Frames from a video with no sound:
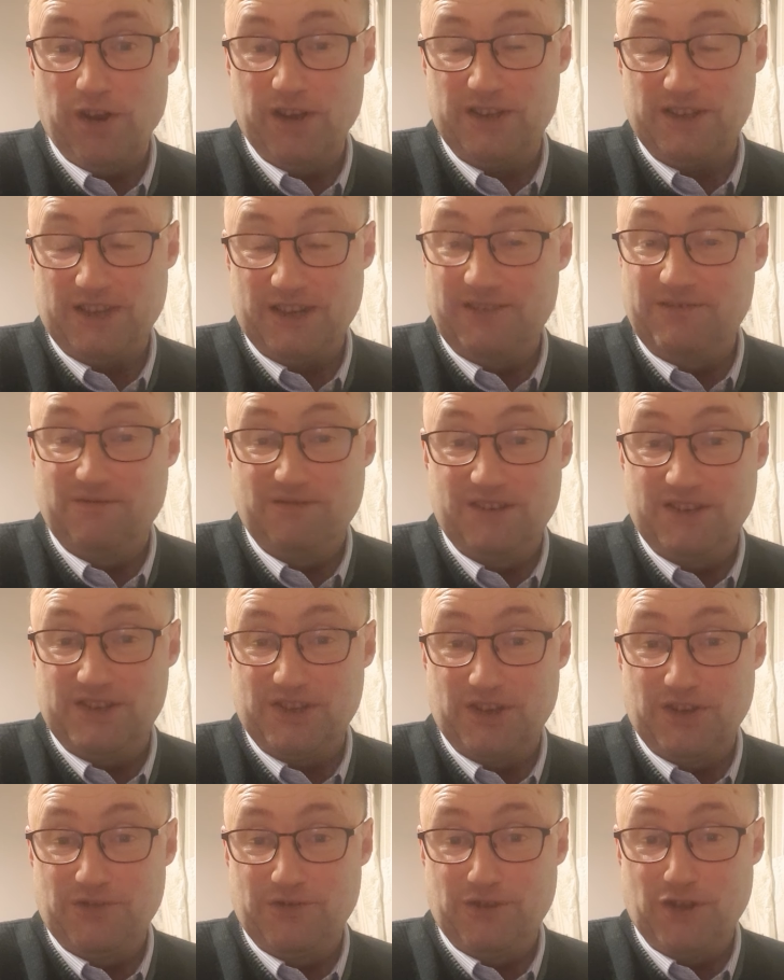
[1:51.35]
It's the it's
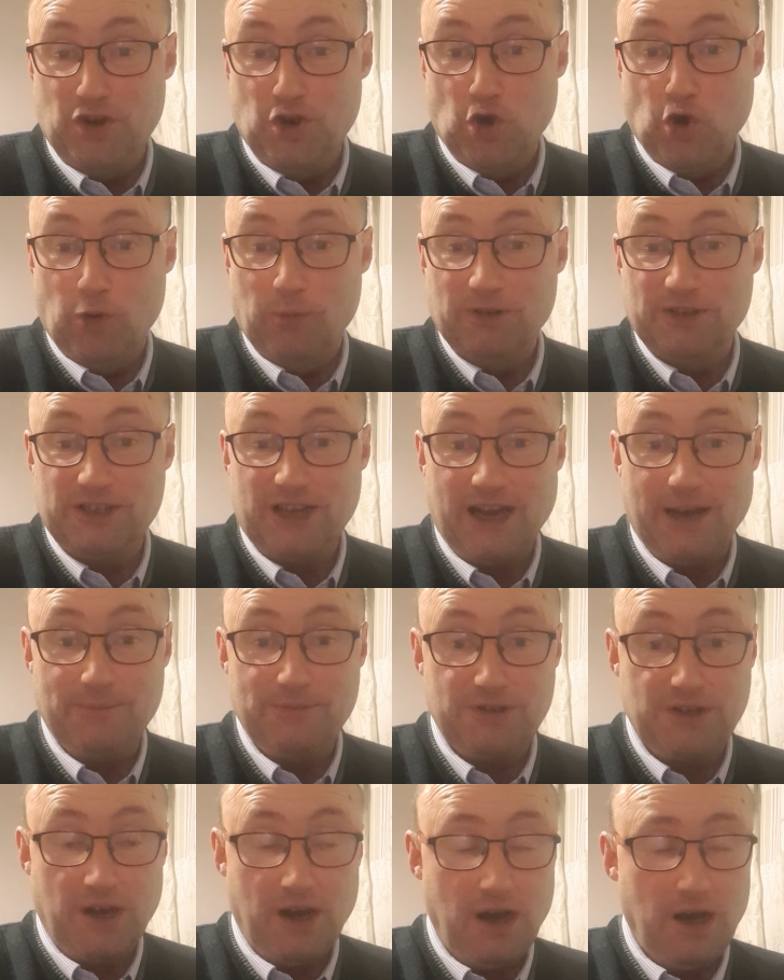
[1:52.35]
the normal time
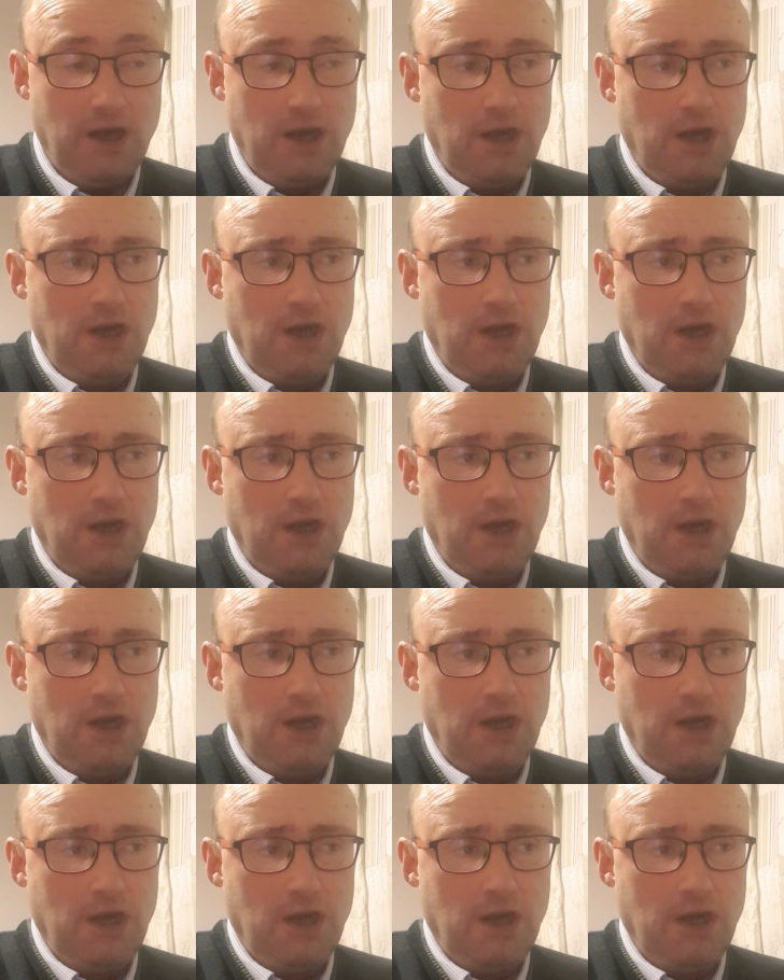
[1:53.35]
start.